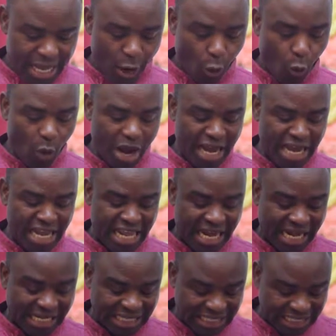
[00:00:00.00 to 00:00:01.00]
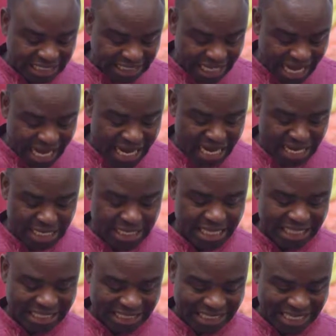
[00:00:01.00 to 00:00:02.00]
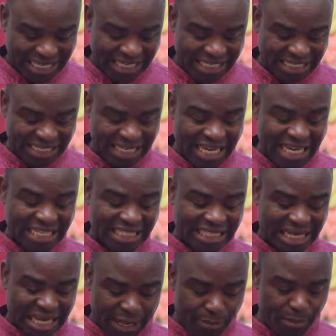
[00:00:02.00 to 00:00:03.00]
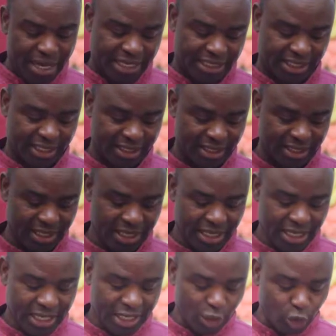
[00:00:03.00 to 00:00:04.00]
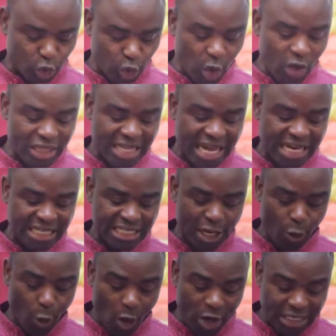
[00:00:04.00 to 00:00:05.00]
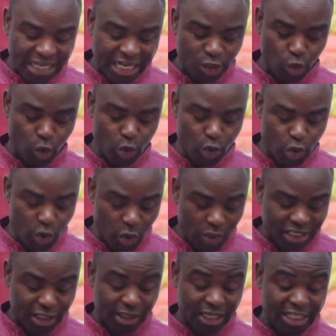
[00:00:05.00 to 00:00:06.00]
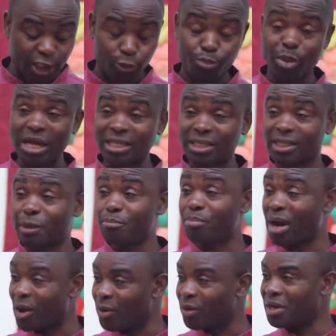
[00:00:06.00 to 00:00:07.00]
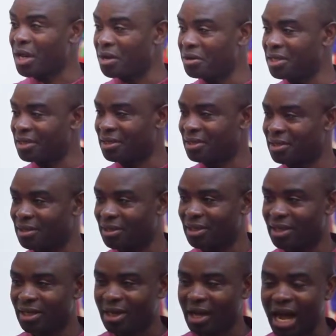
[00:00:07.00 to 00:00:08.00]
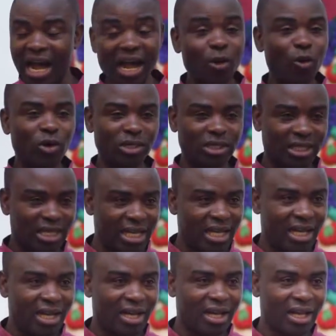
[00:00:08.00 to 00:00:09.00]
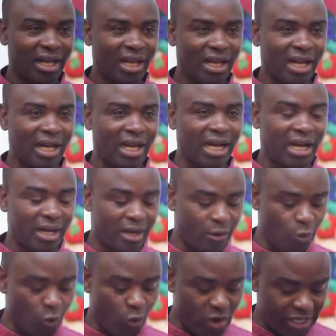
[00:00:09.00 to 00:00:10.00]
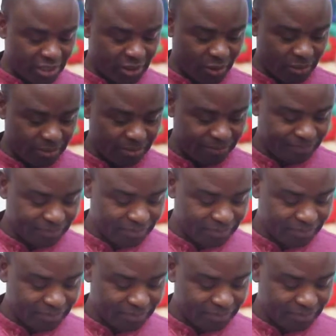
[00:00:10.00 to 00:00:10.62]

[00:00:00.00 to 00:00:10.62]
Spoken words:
when he assigned the seas its limit, so that the waters would not trespass the boundaries, I was there, wisdom.